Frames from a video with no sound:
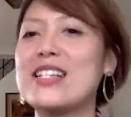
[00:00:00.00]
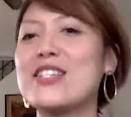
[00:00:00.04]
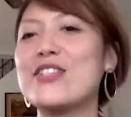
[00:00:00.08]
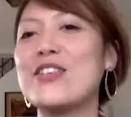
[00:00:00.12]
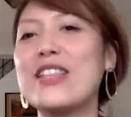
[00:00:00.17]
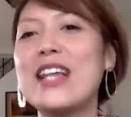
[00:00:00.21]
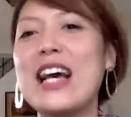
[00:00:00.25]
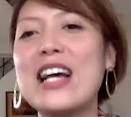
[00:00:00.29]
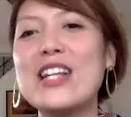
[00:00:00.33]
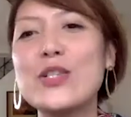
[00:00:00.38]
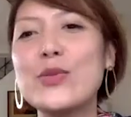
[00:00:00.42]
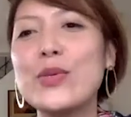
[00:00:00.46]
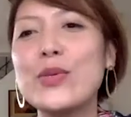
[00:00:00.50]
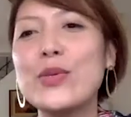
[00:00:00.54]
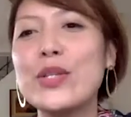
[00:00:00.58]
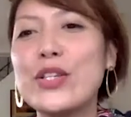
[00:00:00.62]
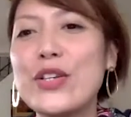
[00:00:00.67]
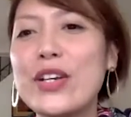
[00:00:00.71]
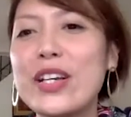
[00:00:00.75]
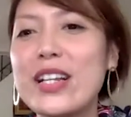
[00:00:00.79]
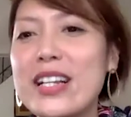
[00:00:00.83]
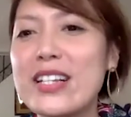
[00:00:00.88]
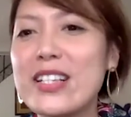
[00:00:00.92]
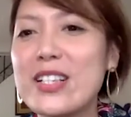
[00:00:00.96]
So that's what you
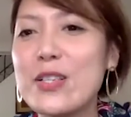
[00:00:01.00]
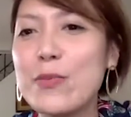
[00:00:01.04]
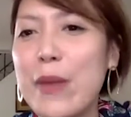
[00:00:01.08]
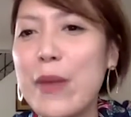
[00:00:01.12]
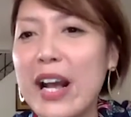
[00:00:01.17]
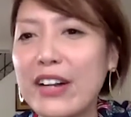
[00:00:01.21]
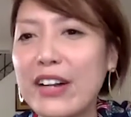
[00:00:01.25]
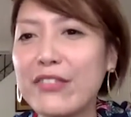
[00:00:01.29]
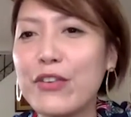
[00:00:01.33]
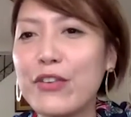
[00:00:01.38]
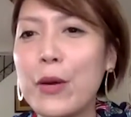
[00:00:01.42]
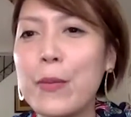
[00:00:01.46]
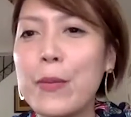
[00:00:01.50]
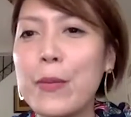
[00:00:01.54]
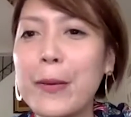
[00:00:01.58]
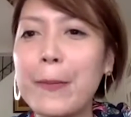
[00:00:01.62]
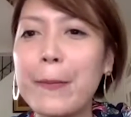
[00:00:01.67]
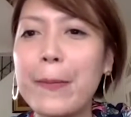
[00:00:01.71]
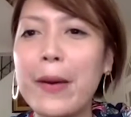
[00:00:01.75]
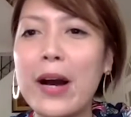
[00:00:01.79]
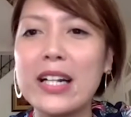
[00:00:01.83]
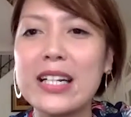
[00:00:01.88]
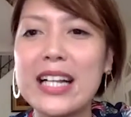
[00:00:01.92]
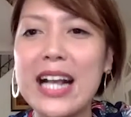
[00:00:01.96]
can expect from our
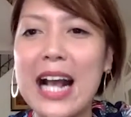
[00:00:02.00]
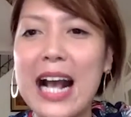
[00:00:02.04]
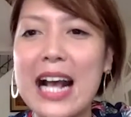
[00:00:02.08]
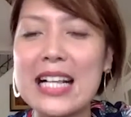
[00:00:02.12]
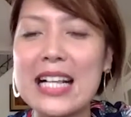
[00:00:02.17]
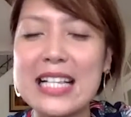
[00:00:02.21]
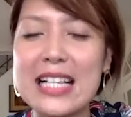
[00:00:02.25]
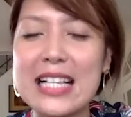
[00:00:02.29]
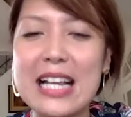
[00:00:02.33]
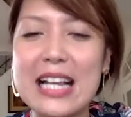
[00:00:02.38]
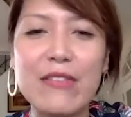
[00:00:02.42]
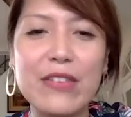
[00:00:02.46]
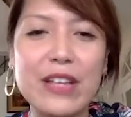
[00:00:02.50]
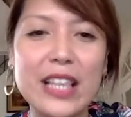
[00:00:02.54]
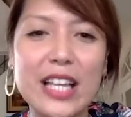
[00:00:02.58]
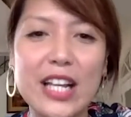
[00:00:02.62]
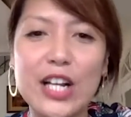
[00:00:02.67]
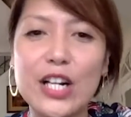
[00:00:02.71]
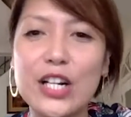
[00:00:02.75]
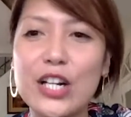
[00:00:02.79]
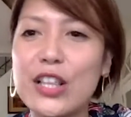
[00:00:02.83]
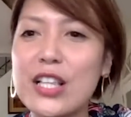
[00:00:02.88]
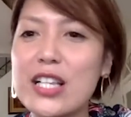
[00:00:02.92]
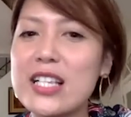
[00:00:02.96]
podcast, everything
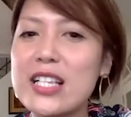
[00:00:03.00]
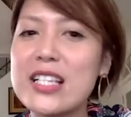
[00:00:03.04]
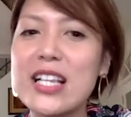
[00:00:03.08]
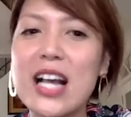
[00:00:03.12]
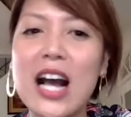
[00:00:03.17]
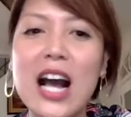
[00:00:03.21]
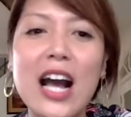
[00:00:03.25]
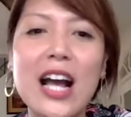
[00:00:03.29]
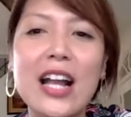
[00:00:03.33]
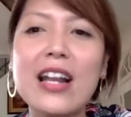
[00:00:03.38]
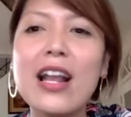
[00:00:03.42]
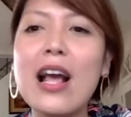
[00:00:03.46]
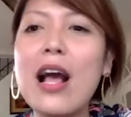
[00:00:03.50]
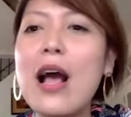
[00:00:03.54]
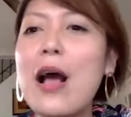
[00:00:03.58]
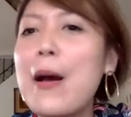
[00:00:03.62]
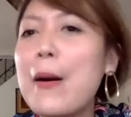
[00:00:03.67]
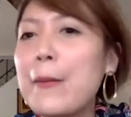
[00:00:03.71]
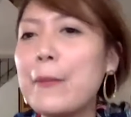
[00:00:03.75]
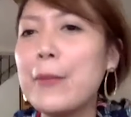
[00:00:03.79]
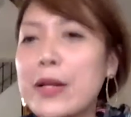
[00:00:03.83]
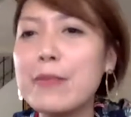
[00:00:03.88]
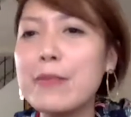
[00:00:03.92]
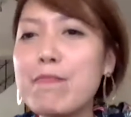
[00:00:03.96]
under the sun,
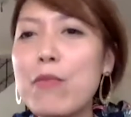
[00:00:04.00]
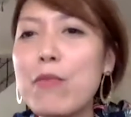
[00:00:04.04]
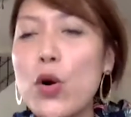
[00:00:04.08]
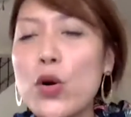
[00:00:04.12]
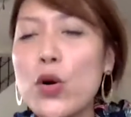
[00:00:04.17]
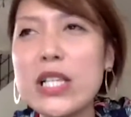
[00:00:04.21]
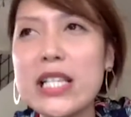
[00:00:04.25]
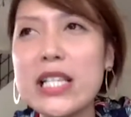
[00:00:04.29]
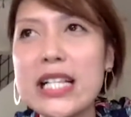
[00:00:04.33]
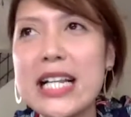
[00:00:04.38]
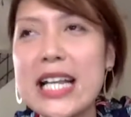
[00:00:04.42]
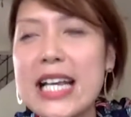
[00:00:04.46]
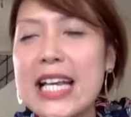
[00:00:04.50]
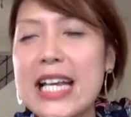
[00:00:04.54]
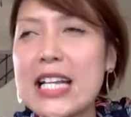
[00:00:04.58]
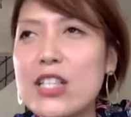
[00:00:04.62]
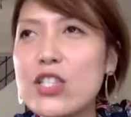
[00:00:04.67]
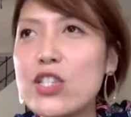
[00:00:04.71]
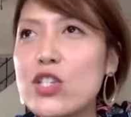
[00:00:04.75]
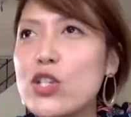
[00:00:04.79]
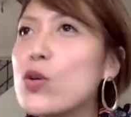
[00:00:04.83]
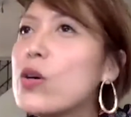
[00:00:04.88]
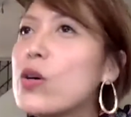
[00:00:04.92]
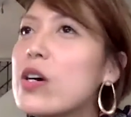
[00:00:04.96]
but mostly
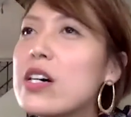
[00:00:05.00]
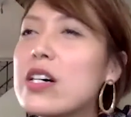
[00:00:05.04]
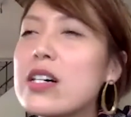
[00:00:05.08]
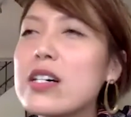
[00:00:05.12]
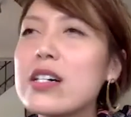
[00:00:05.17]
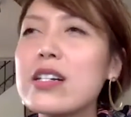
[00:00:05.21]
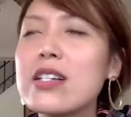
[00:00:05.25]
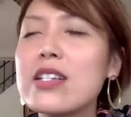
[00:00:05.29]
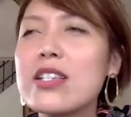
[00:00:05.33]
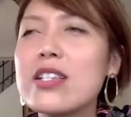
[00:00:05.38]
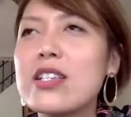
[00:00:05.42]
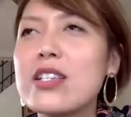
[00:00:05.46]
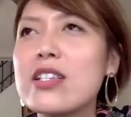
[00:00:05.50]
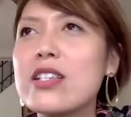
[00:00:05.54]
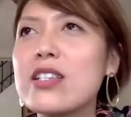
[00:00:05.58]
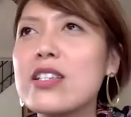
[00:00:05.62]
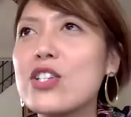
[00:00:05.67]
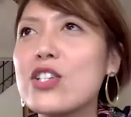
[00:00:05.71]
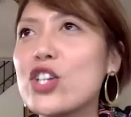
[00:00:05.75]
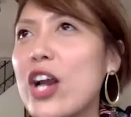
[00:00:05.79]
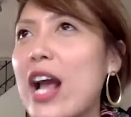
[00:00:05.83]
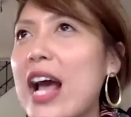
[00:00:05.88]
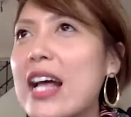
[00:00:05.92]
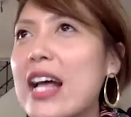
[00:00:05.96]
tools,
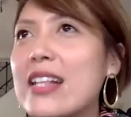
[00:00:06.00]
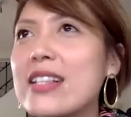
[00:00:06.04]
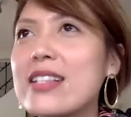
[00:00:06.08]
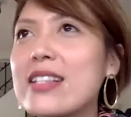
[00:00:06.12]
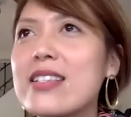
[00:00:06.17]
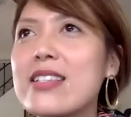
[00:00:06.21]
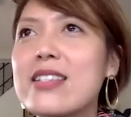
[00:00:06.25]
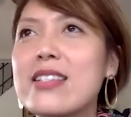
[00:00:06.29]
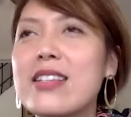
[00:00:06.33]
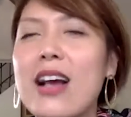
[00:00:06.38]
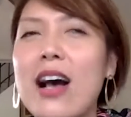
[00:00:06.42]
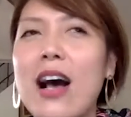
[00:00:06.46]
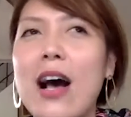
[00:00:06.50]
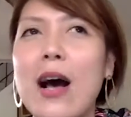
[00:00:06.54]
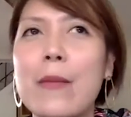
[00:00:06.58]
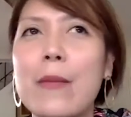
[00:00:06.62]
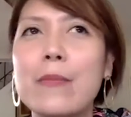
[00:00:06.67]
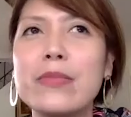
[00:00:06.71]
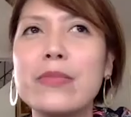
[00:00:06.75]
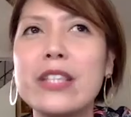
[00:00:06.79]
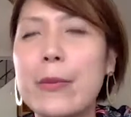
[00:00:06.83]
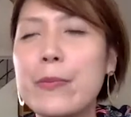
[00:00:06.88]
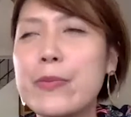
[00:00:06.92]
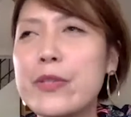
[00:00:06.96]
trends,
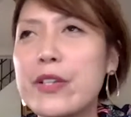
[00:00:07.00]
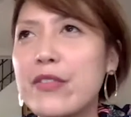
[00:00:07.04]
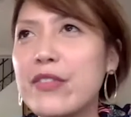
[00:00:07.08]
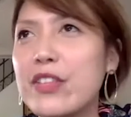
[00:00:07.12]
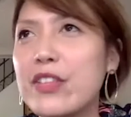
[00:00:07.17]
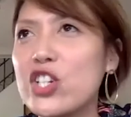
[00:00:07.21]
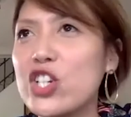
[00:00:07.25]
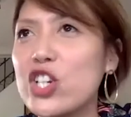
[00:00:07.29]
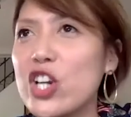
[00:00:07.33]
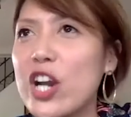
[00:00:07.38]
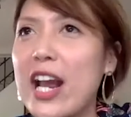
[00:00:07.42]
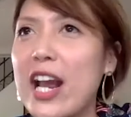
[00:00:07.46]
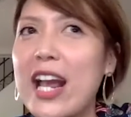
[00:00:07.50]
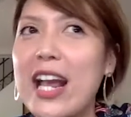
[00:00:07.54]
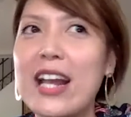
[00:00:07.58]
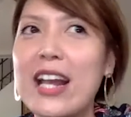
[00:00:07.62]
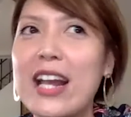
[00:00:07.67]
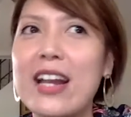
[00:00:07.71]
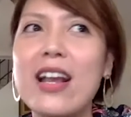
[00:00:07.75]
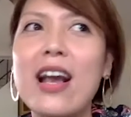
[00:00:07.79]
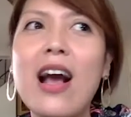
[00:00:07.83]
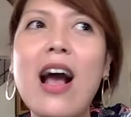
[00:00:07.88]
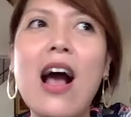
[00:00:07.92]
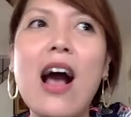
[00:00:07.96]
tips of the
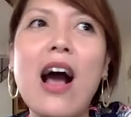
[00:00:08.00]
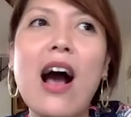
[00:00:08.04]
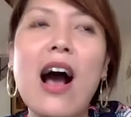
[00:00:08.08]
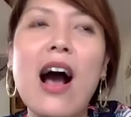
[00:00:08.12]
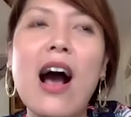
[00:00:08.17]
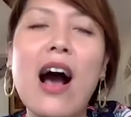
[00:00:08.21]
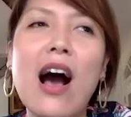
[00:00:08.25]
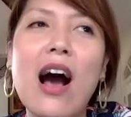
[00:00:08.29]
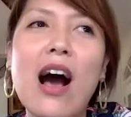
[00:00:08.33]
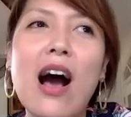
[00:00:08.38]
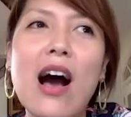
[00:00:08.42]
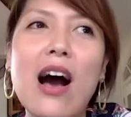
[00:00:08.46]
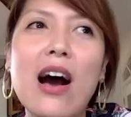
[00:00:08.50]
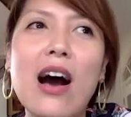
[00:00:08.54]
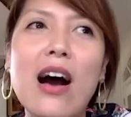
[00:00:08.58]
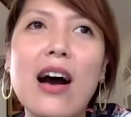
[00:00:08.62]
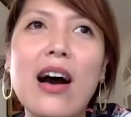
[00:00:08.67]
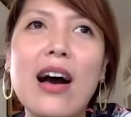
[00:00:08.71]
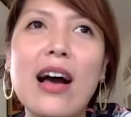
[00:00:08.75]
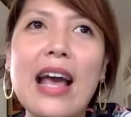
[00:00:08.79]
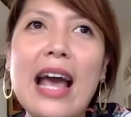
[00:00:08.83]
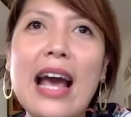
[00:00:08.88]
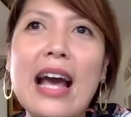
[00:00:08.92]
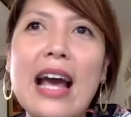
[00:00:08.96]
trade,
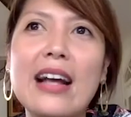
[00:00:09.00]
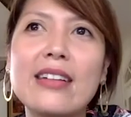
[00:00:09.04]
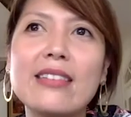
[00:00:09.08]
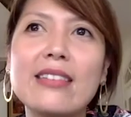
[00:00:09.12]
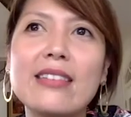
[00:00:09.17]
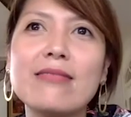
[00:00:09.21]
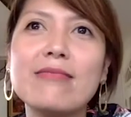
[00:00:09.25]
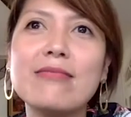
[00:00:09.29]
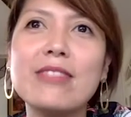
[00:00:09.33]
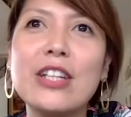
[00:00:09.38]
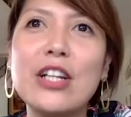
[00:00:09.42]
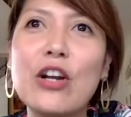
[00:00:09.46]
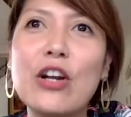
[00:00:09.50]
and,